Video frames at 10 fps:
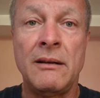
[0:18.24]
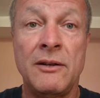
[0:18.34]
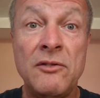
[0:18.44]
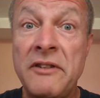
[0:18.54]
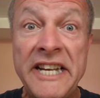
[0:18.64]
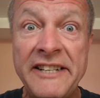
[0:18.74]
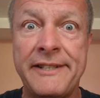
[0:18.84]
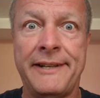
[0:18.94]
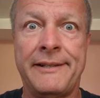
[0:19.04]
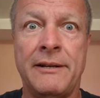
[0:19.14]
Who needs
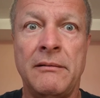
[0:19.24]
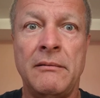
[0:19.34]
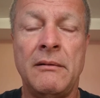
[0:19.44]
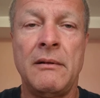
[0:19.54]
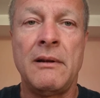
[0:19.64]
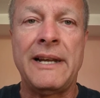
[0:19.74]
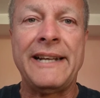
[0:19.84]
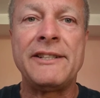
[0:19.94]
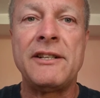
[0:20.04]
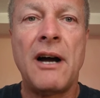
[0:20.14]
it?
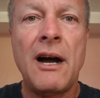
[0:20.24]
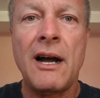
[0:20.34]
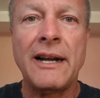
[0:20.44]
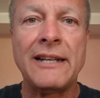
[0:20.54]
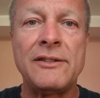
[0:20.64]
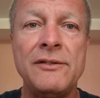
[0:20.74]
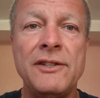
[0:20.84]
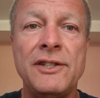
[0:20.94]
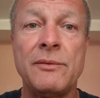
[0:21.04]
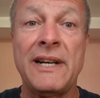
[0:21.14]
It's gone as soon
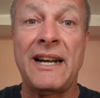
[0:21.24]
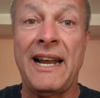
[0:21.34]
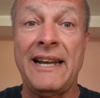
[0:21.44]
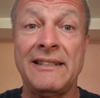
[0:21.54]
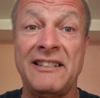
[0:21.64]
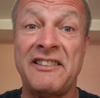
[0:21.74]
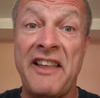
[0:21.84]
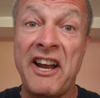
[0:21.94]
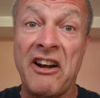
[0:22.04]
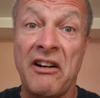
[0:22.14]
as you realize it's
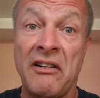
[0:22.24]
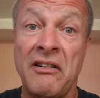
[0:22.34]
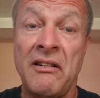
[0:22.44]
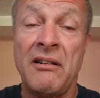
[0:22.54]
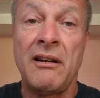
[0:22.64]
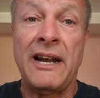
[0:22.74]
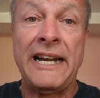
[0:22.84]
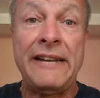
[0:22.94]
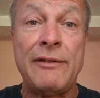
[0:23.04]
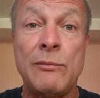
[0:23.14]
there. And
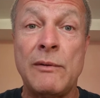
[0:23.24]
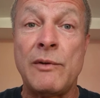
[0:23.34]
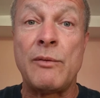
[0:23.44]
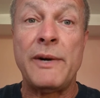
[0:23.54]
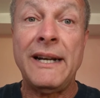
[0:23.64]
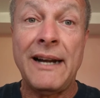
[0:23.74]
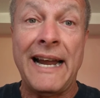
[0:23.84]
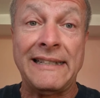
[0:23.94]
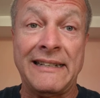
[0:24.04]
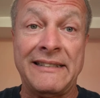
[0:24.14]
even when we
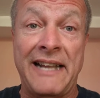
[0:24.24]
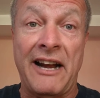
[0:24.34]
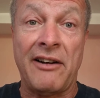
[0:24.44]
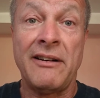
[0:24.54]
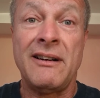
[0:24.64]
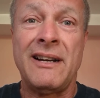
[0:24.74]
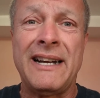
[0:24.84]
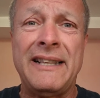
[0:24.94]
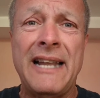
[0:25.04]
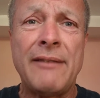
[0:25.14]
realize it's there,
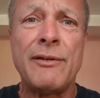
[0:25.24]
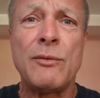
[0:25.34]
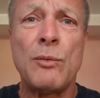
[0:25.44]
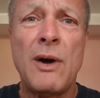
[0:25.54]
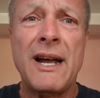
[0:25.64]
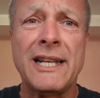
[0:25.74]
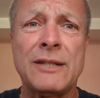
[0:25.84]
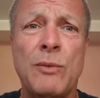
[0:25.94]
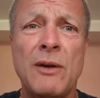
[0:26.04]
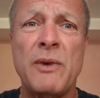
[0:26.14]
it never was
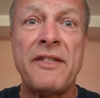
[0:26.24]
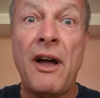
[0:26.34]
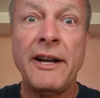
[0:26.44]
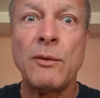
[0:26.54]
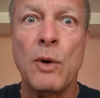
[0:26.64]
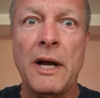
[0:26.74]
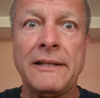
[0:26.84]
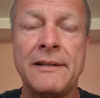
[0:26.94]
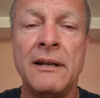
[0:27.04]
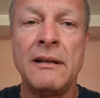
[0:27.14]
what we thought it
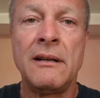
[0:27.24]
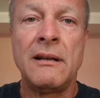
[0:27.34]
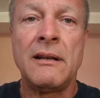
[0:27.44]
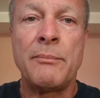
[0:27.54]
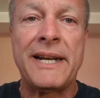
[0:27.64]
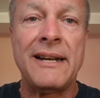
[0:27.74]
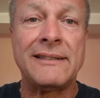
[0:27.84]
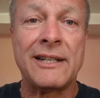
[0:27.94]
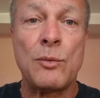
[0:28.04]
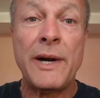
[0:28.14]
was, because
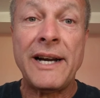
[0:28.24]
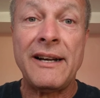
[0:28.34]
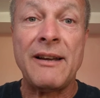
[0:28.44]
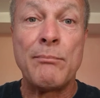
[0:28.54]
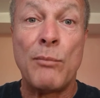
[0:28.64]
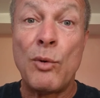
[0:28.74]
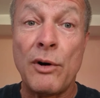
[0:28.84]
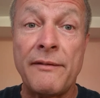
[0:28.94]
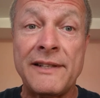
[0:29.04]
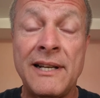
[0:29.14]
it quickly
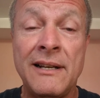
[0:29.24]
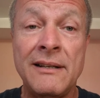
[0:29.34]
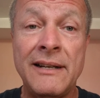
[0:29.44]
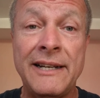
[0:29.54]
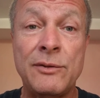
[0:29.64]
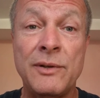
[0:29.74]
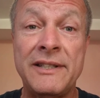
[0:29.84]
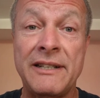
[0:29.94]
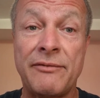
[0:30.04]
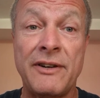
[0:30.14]
morphs into a
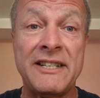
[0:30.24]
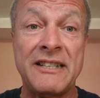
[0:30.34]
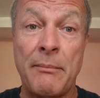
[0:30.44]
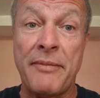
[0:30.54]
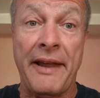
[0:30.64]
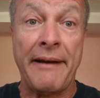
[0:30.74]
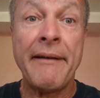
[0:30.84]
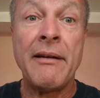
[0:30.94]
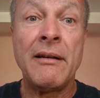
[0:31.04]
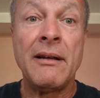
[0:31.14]
different something
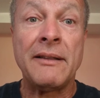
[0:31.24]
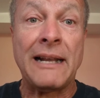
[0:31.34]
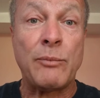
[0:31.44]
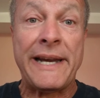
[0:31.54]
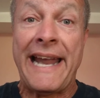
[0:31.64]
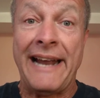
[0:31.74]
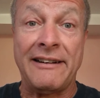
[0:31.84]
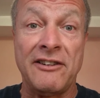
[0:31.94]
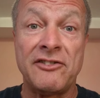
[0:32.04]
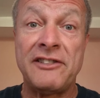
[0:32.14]
that we can't
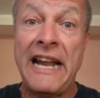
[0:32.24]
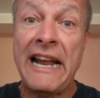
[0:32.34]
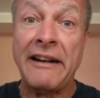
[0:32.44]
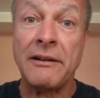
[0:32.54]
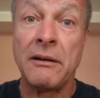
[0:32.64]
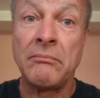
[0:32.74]
understand.